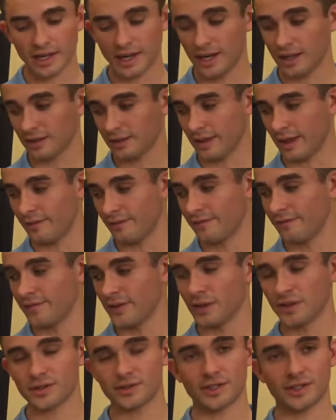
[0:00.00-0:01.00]
tank that
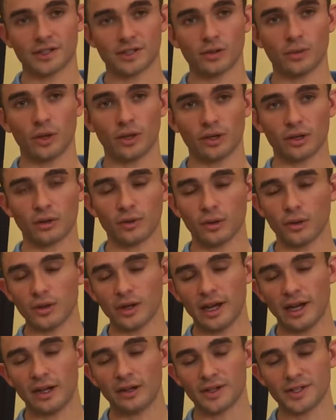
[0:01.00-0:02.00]
fills this
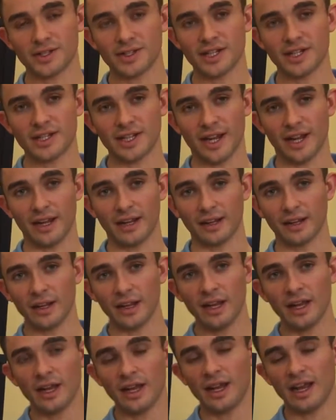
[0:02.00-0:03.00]
quote-unquote LC tank
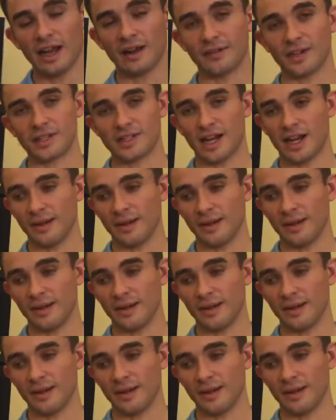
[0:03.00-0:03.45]
every